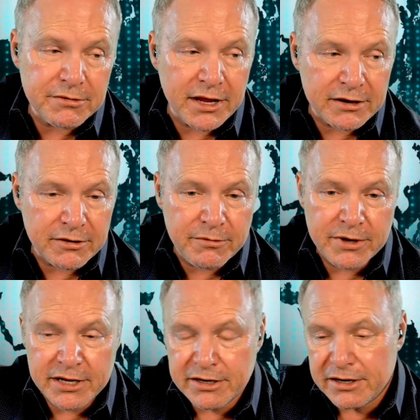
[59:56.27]
And
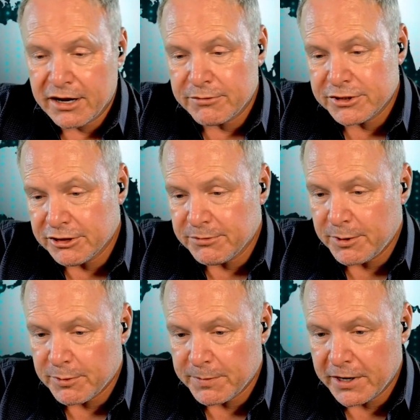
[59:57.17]
Quinn, I want you to be
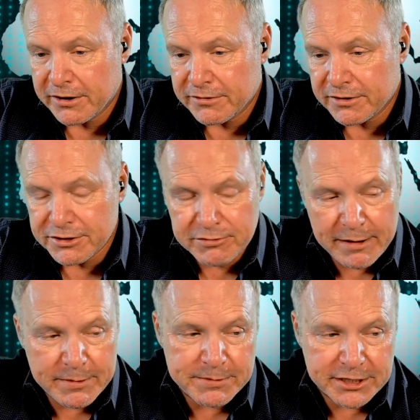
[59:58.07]
prepared. This
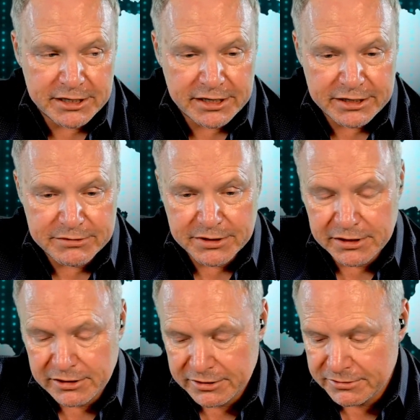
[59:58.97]
wrap-up's going to need to
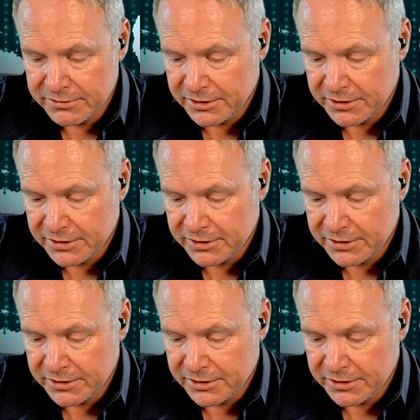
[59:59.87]
include